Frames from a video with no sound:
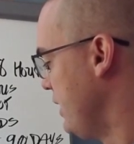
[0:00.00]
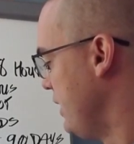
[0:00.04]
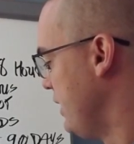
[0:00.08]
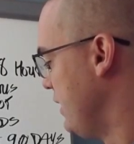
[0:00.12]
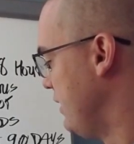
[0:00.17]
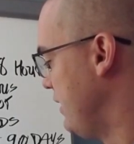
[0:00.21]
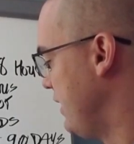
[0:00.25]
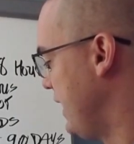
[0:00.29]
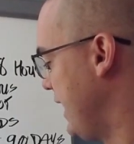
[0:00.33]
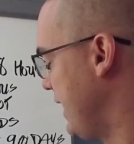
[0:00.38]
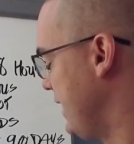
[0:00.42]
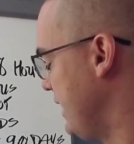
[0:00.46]

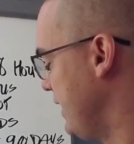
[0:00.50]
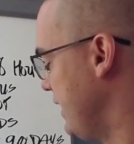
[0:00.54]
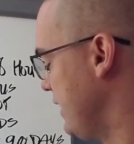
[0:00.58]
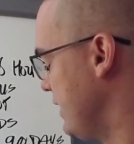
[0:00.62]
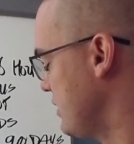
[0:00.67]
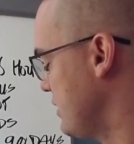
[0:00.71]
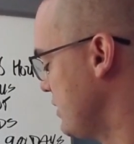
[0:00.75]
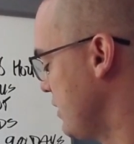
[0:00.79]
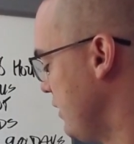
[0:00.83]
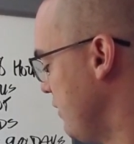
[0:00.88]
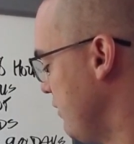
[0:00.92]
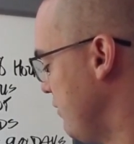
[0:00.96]
that
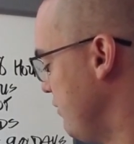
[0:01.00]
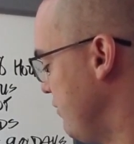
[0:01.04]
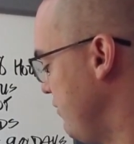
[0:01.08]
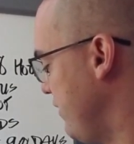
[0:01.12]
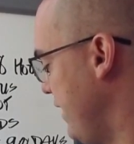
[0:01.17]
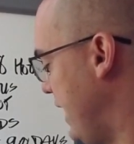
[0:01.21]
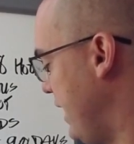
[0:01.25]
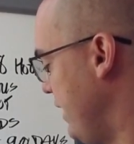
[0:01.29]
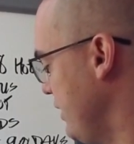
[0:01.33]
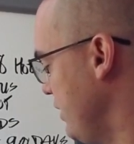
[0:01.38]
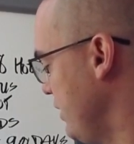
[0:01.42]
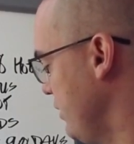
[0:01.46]
is
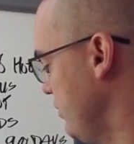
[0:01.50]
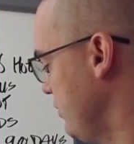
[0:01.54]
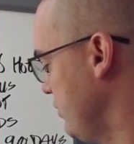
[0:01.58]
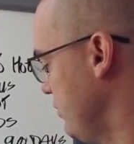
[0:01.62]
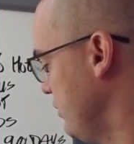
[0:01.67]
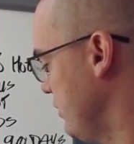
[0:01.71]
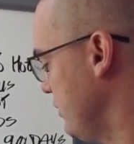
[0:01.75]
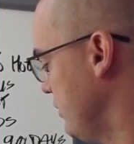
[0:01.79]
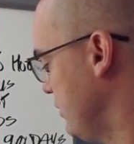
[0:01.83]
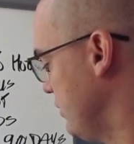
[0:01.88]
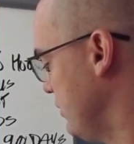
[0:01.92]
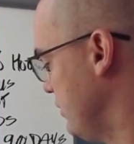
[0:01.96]

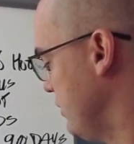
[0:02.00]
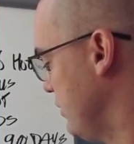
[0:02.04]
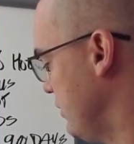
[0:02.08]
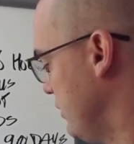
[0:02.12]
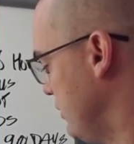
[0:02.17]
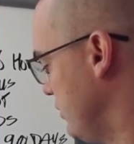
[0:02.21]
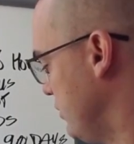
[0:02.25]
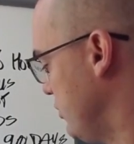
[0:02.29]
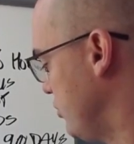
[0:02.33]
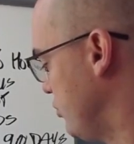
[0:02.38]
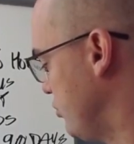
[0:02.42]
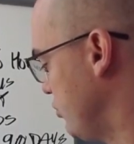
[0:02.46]

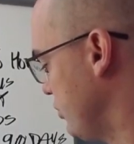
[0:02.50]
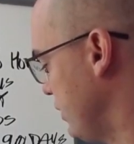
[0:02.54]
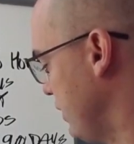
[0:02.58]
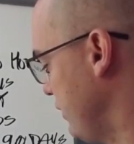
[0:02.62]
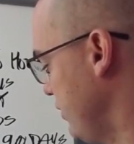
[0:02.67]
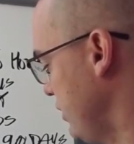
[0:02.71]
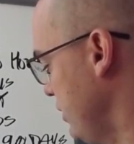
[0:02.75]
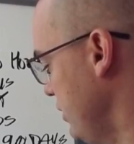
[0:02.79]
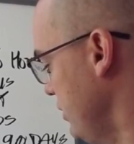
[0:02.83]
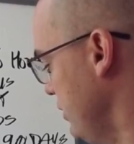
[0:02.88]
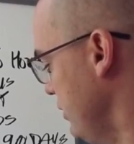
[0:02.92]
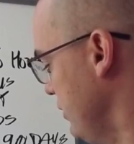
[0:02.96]
value-driven